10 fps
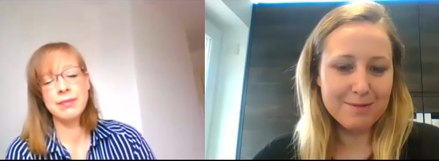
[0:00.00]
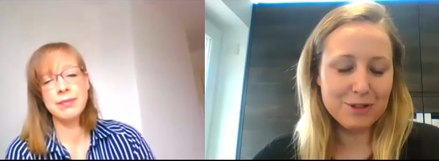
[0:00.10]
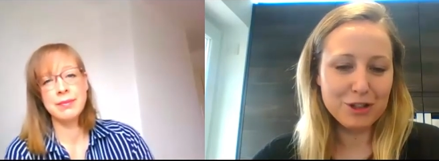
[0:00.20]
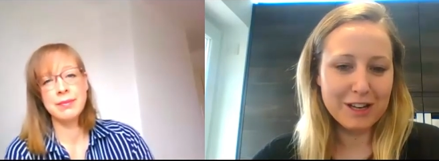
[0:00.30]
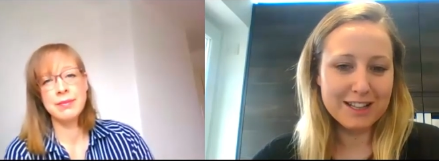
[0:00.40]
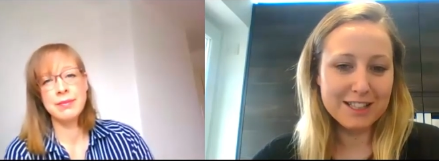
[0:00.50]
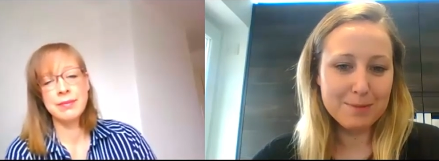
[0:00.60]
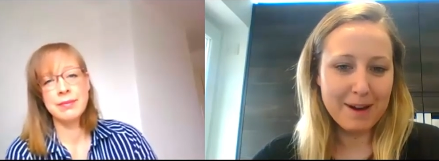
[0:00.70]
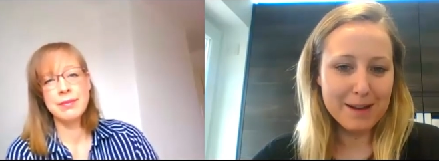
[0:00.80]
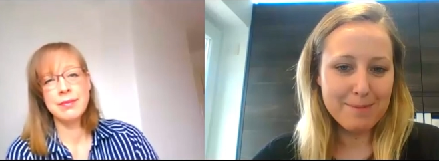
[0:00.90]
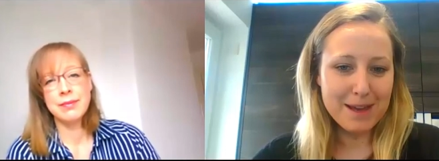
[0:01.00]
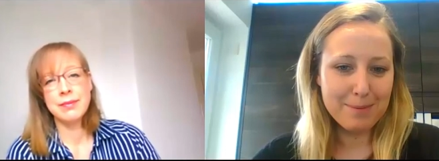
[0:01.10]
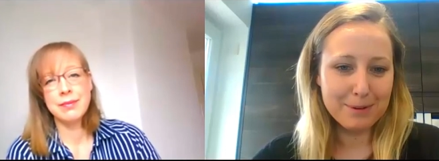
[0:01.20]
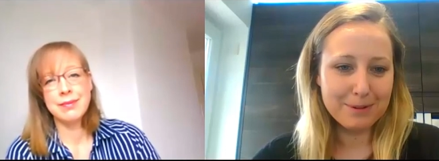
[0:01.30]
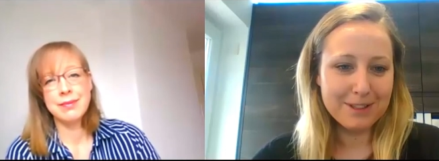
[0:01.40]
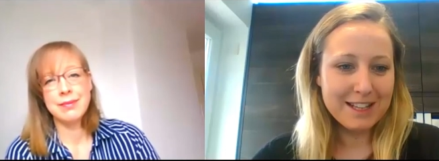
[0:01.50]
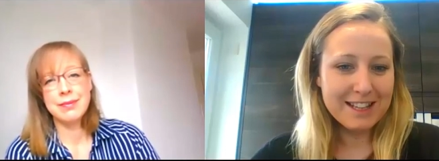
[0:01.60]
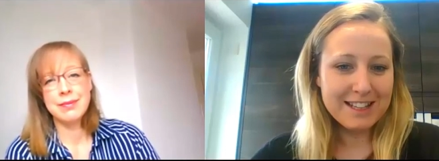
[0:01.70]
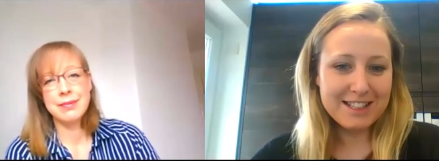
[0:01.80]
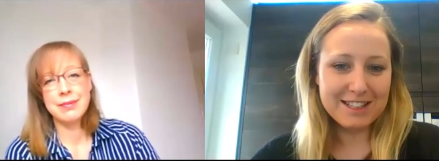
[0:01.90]
Speaker 1: I'm sure you'll inspire people
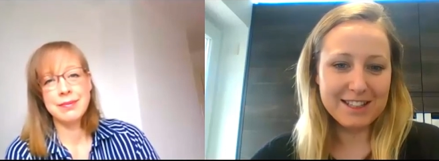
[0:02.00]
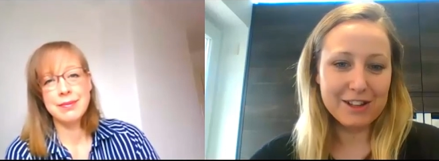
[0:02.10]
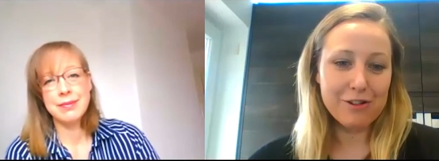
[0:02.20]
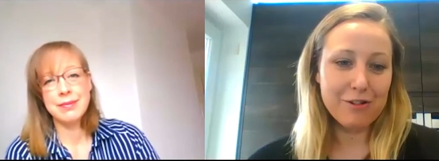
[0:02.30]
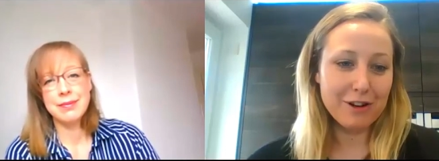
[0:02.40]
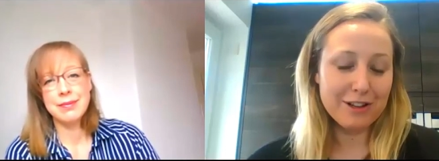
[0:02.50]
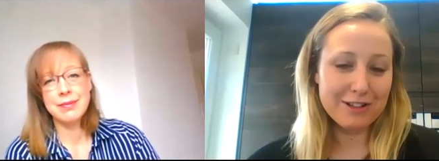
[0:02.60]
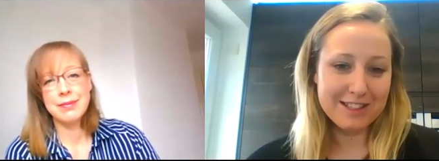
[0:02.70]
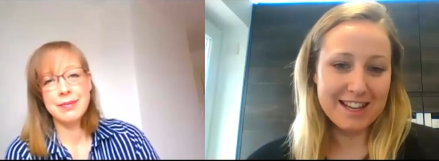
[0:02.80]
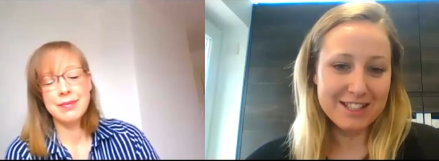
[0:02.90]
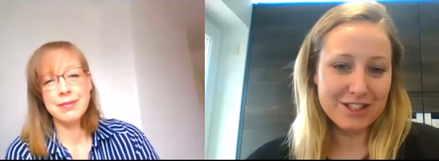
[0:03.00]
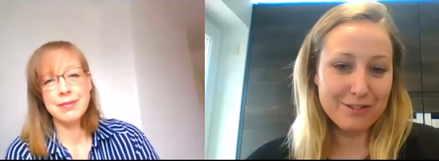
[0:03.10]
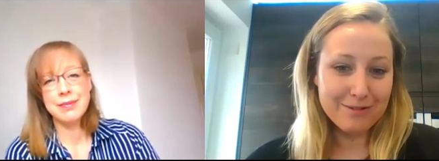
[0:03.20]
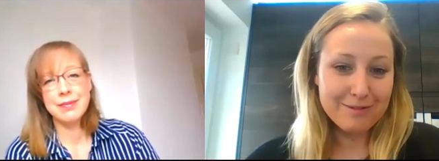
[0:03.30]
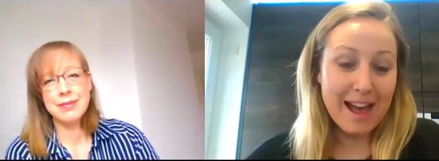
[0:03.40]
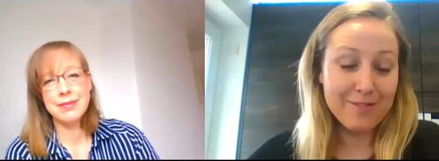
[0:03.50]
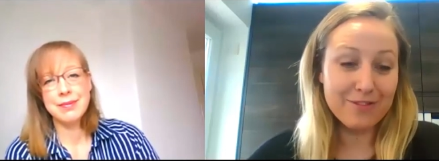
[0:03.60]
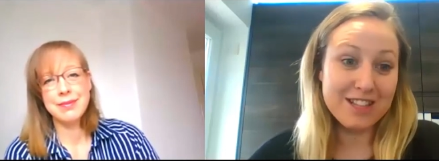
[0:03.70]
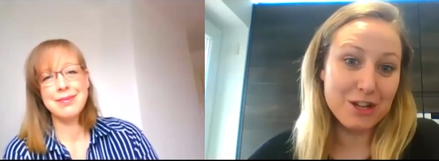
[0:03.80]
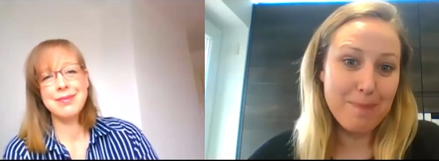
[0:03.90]
to cruise, as you
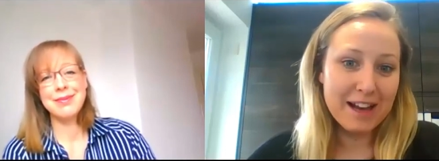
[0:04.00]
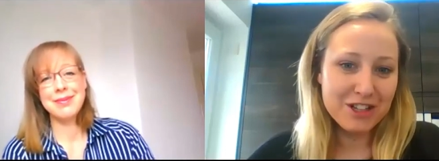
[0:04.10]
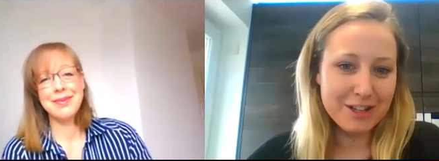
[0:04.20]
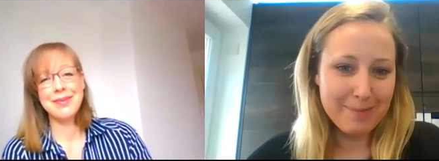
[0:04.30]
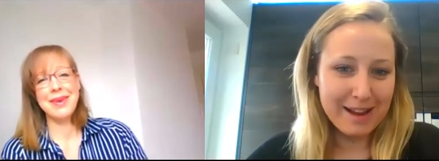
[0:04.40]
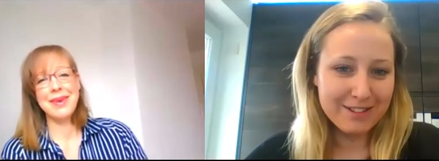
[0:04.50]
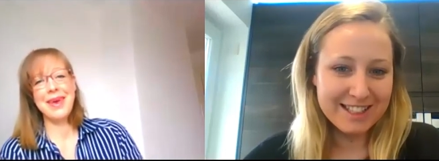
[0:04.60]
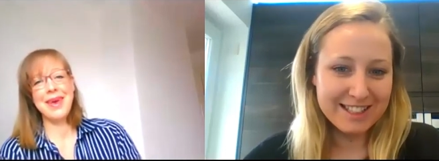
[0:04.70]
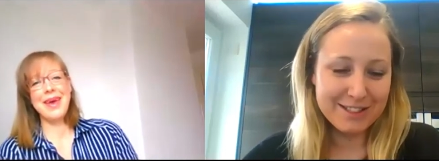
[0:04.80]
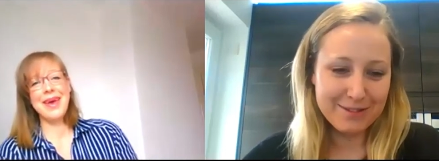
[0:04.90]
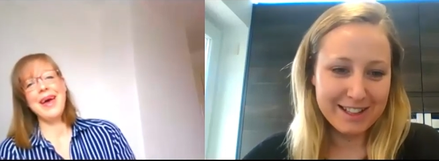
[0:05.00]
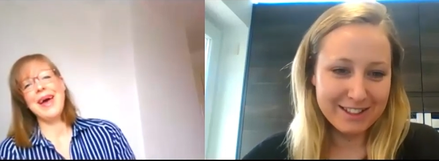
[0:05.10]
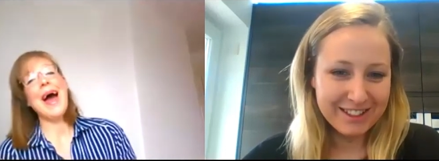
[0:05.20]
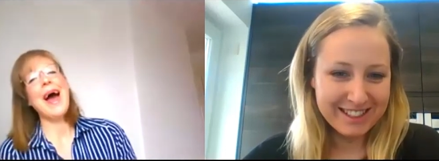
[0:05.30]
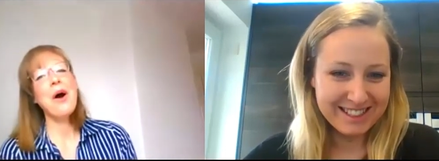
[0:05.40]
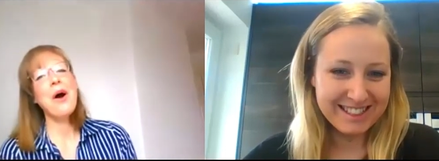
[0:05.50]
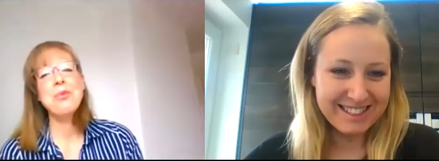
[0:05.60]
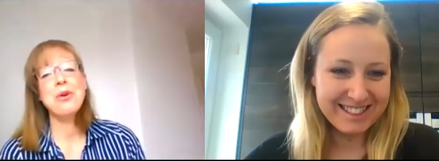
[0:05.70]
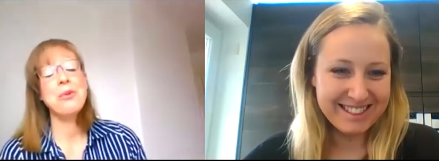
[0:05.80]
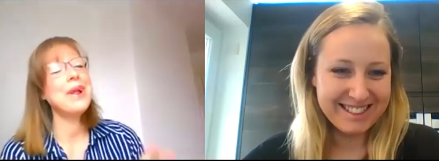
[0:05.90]
have such a passion about it as well.
Speaker 2: I
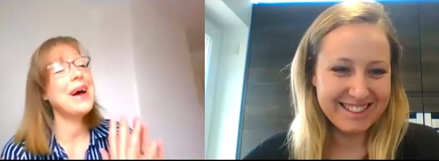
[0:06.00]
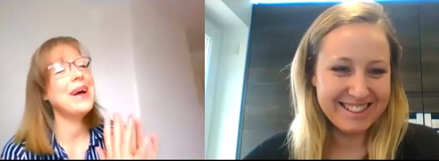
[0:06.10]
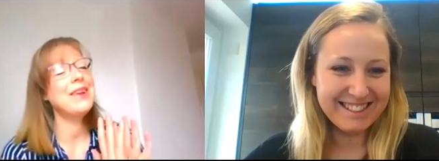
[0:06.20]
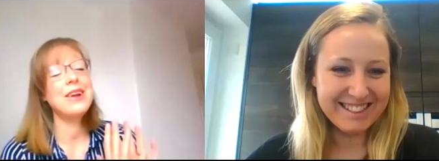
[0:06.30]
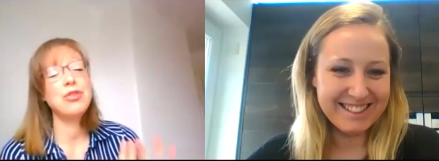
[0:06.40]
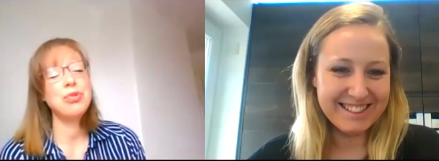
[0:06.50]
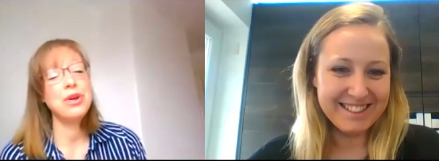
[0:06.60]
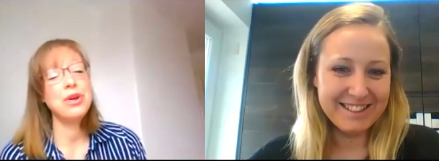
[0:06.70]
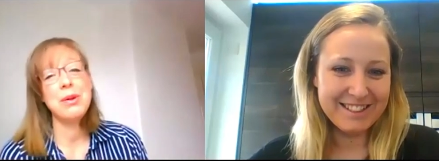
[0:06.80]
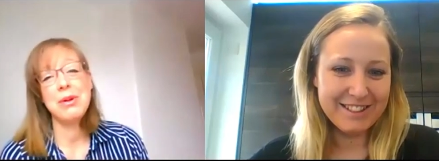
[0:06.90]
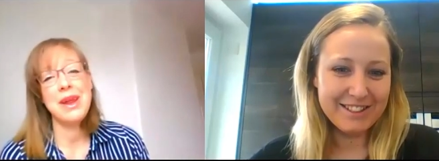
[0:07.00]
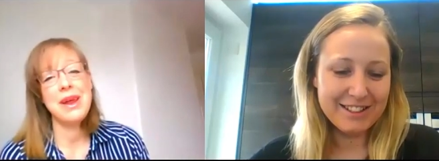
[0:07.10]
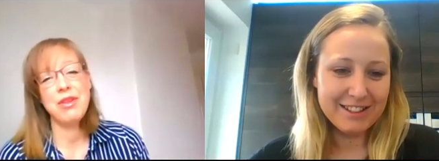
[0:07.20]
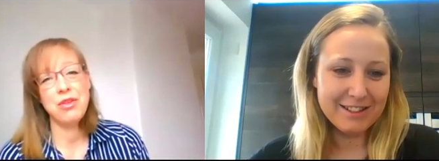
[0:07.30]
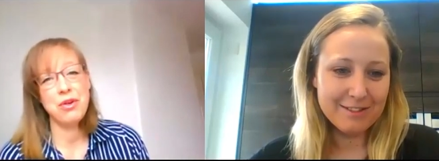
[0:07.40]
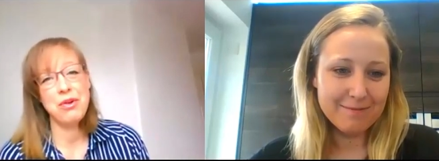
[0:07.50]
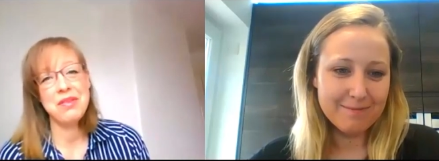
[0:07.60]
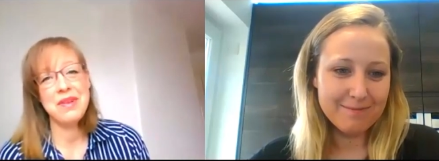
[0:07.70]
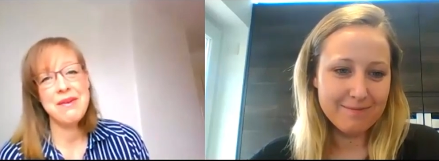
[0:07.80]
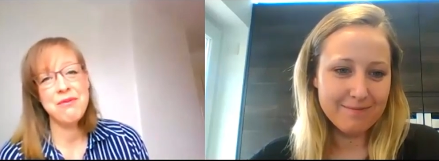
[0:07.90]
hope so. Well, I, I truly believe there's a
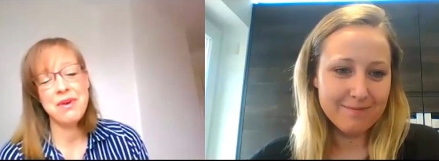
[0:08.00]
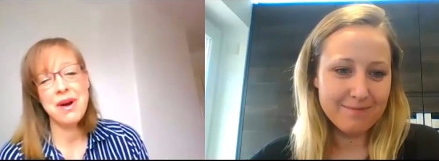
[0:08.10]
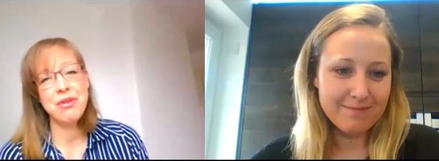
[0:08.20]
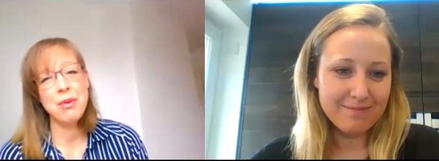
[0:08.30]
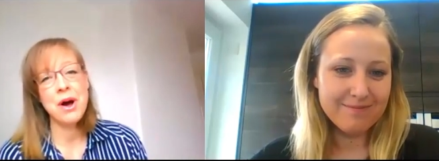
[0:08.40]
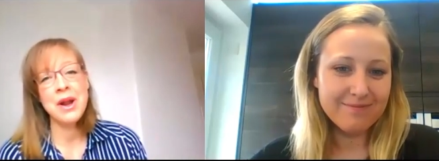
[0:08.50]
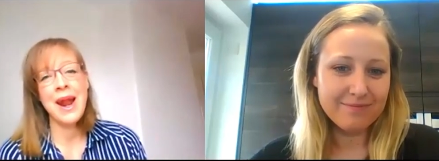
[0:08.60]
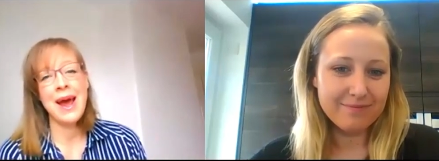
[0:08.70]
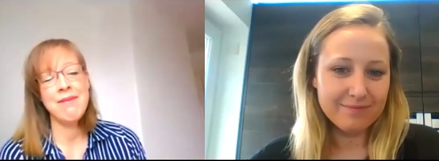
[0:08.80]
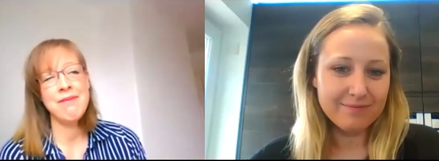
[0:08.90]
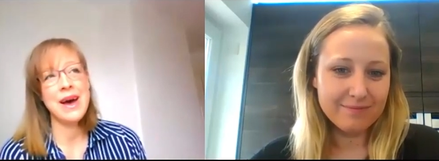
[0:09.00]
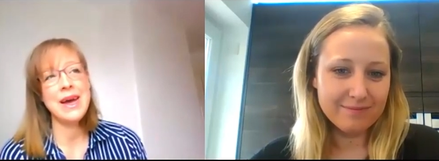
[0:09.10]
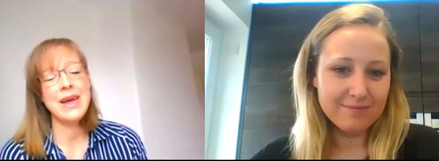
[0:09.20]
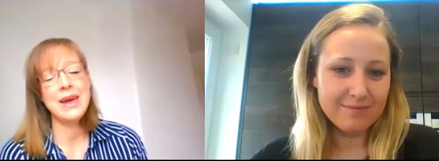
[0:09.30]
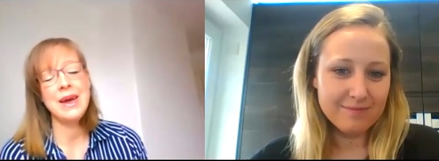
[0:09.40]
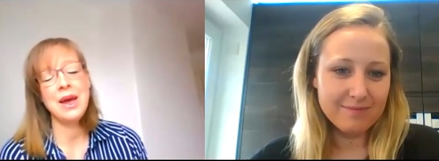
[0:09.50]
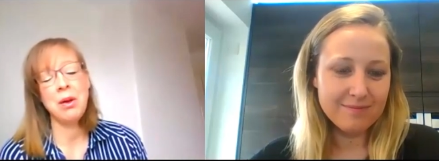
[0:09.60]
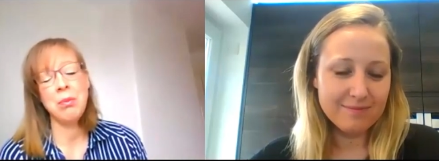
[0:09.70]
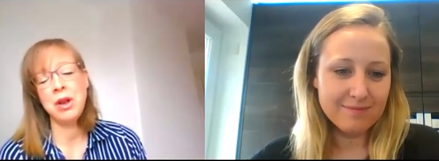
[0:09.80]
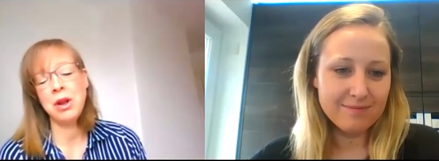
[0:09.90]
cruise line for everyone, and I invite
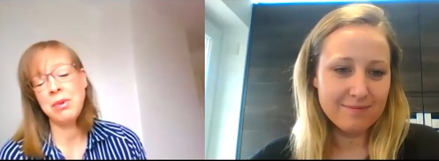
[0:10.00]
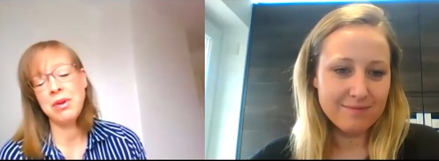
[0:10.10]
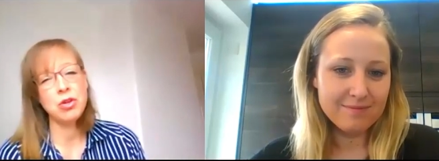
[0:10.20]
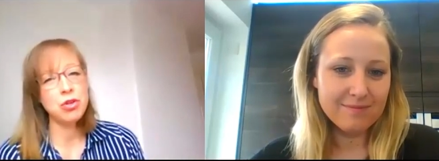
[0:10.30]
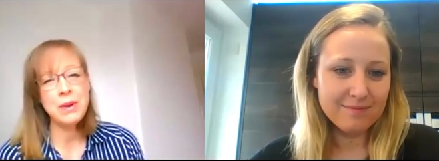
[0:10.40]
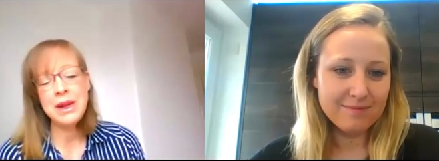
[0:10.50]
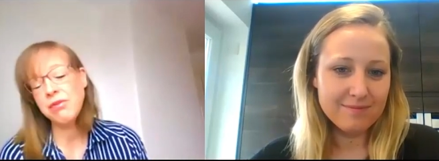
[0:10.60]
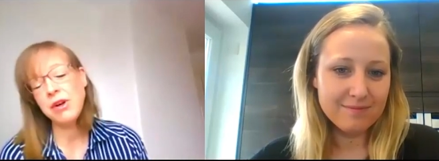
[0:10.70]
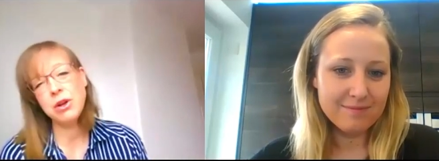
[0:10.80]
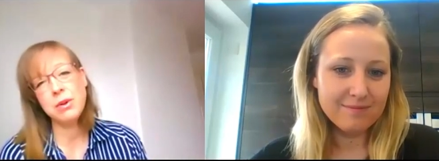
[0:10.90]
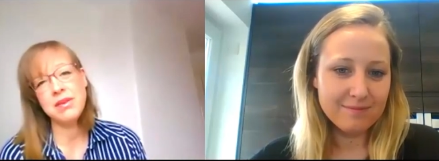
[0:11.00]
um you know, my social media followers, I